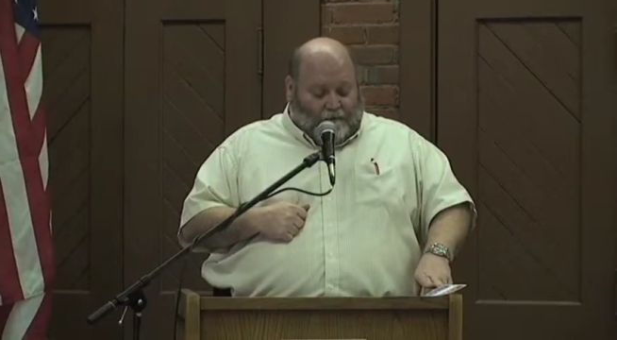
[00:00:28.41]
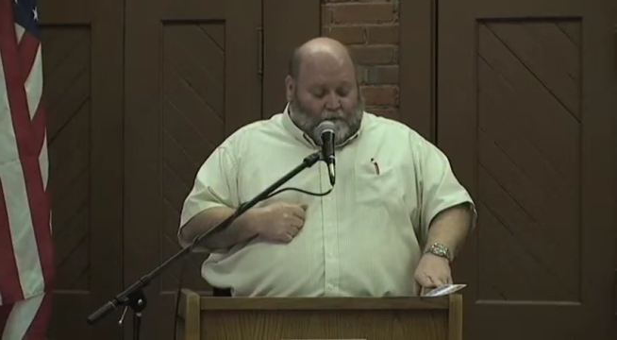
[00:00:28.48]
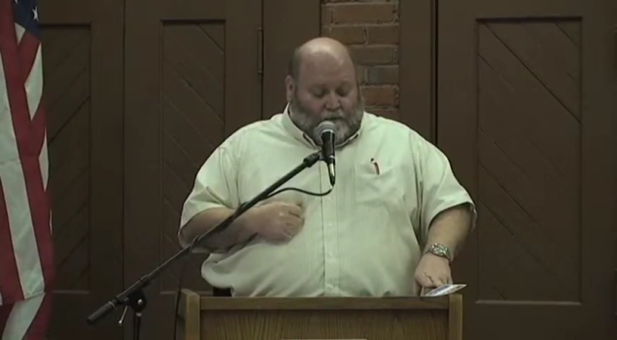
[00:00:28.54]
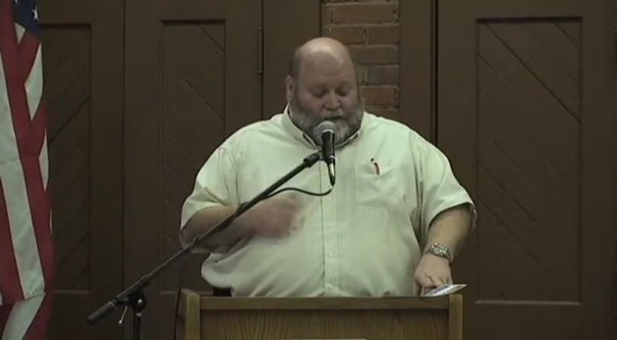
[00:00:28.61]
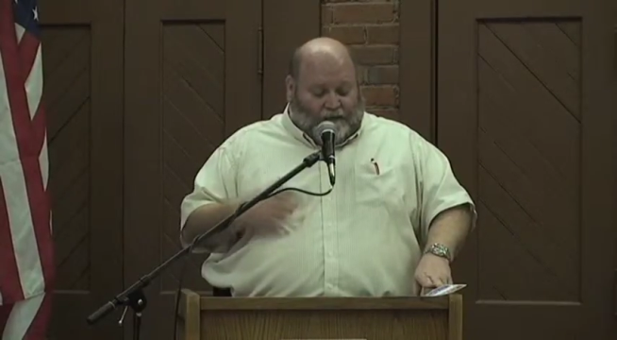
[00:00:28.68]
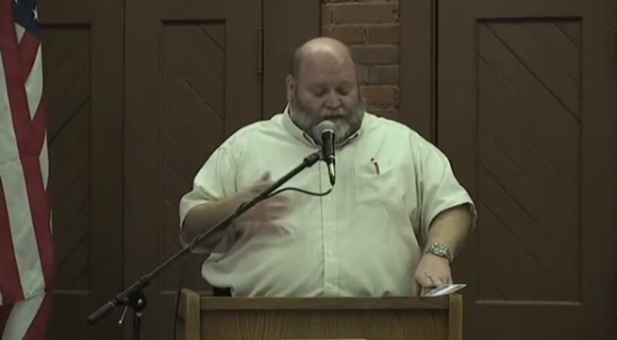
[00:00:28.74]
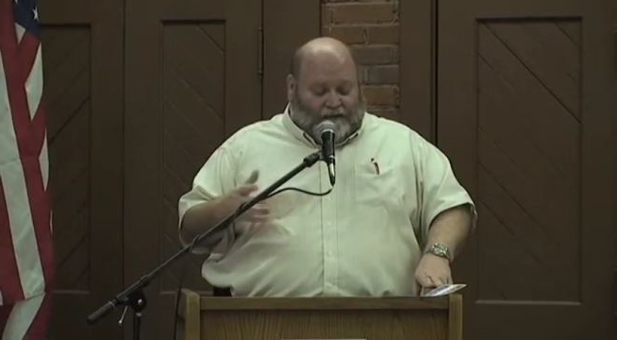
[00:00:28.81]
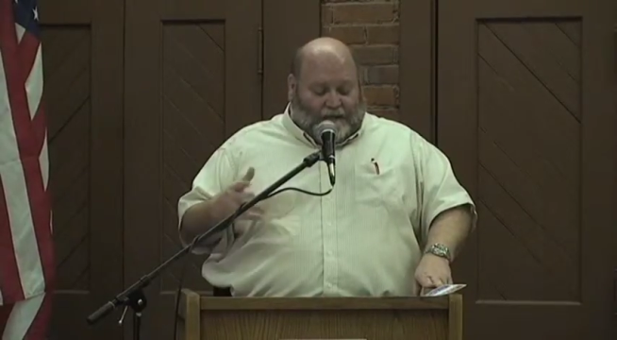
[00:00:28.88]

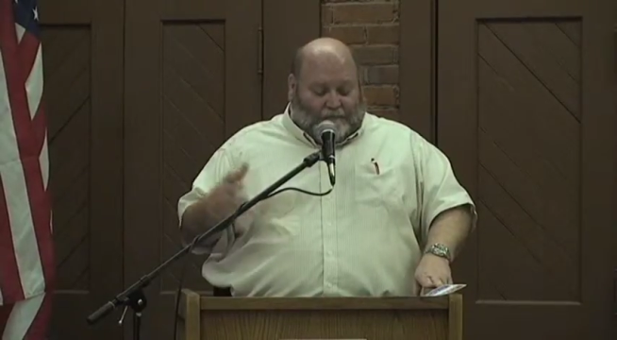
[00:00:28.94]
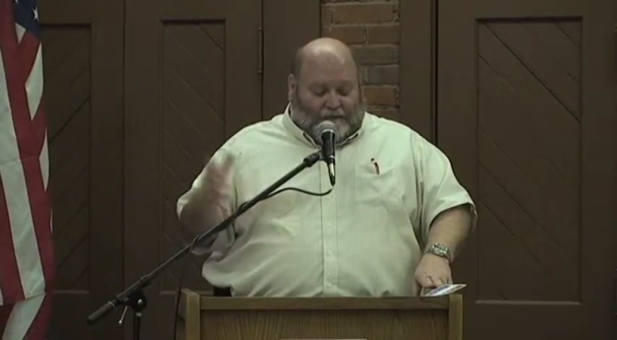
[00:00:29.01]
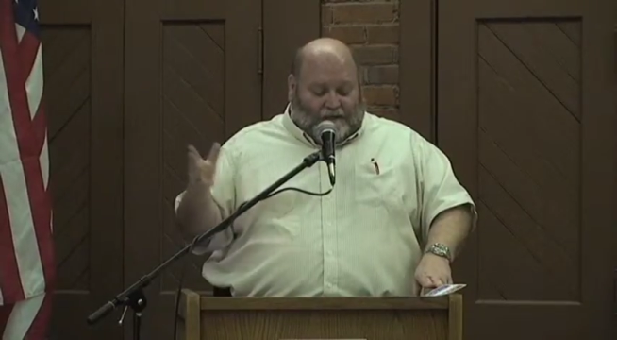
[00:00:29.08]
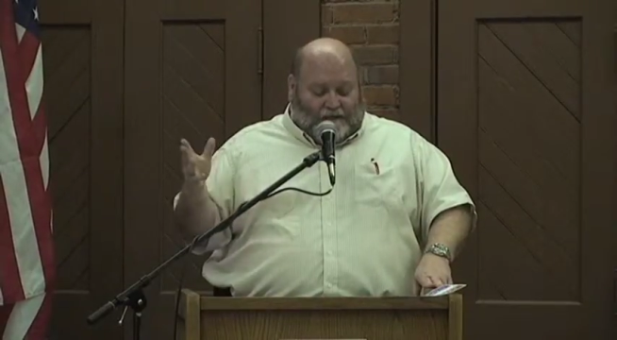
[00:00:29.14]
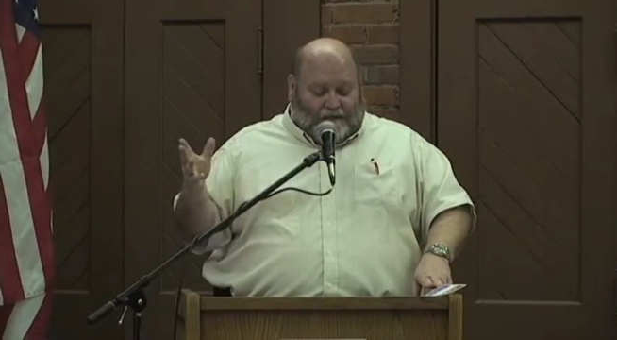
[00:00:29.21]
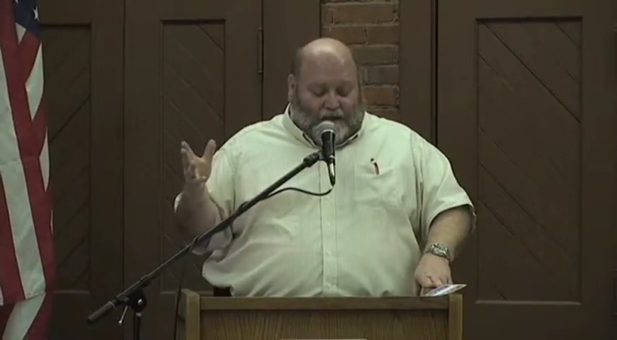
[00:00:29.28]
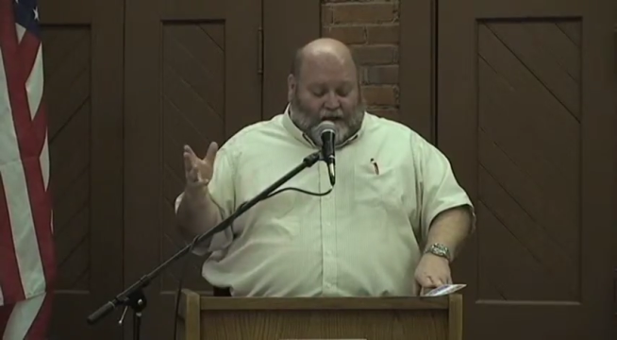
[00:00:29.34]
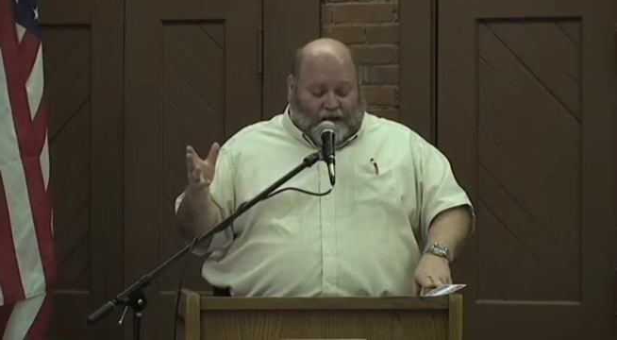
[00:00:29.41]
With
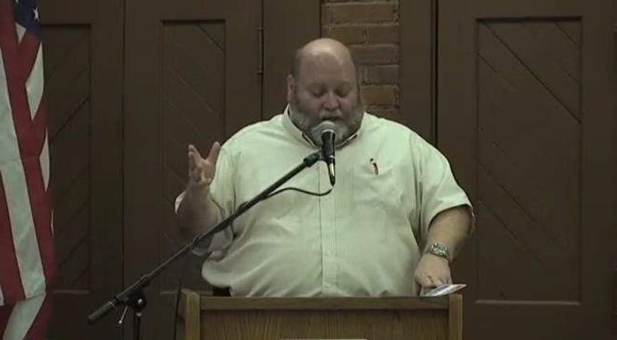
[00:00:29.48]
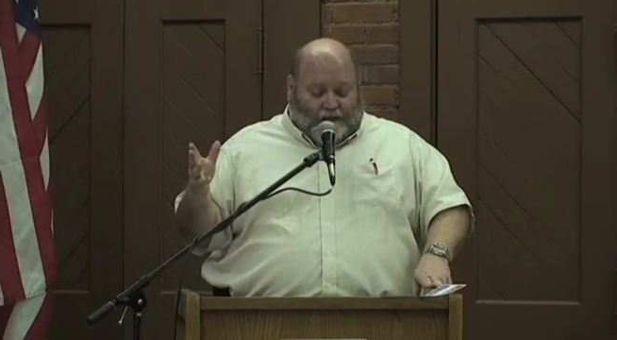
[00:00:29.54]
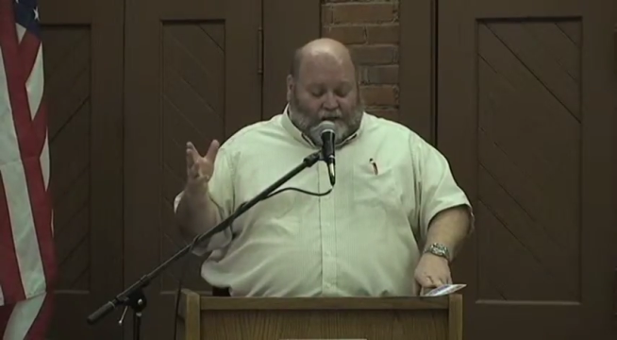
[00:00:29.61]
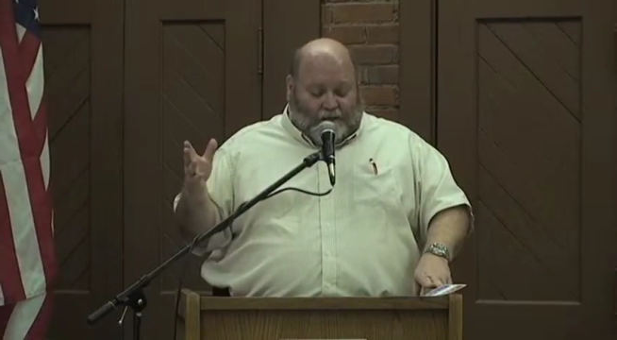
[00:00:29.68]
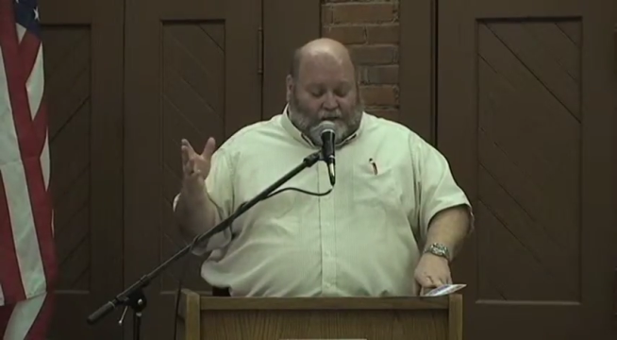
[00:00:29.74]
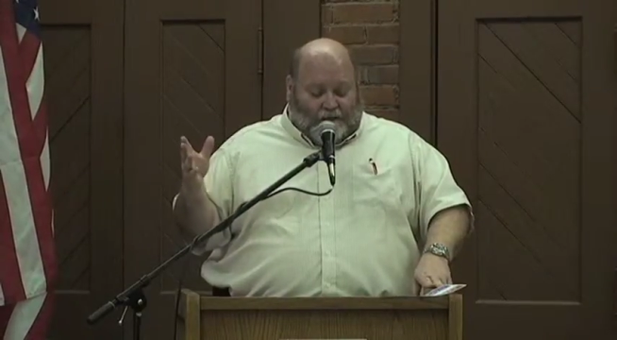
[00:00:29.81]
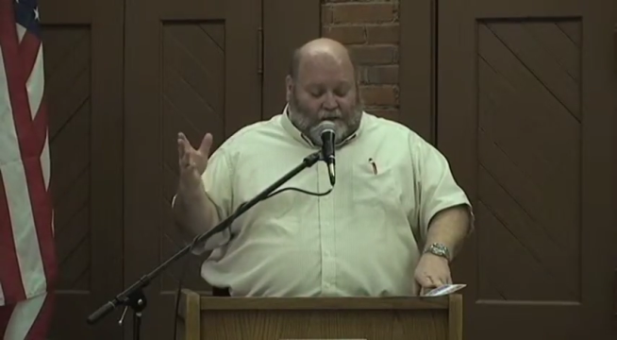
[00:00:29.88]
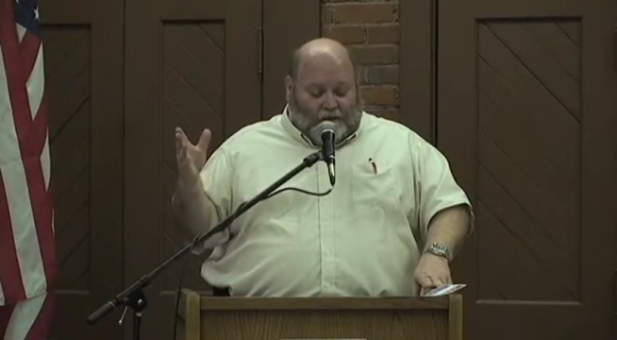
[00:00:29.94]
exemptions and
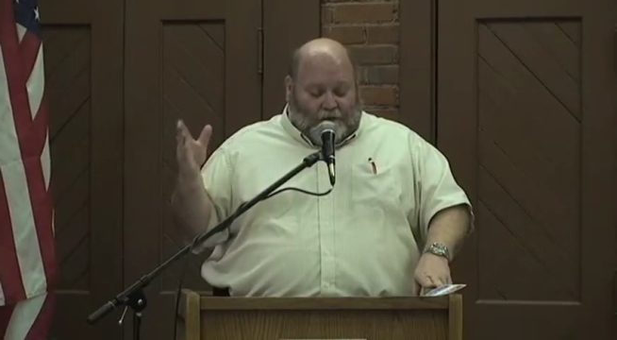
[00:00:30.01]
deductions,